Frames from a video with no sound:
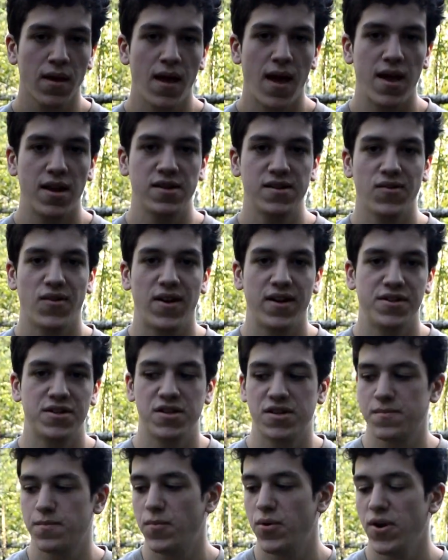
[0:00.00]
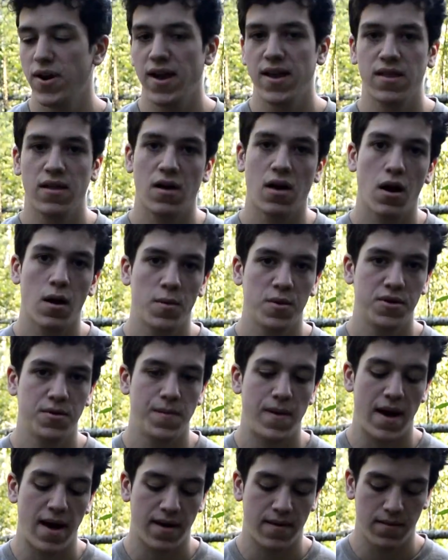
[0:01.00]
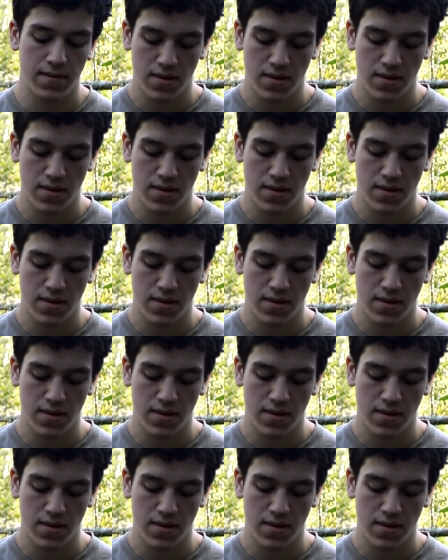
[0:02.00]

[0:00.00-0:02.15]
and so I just put it in the garbage bag.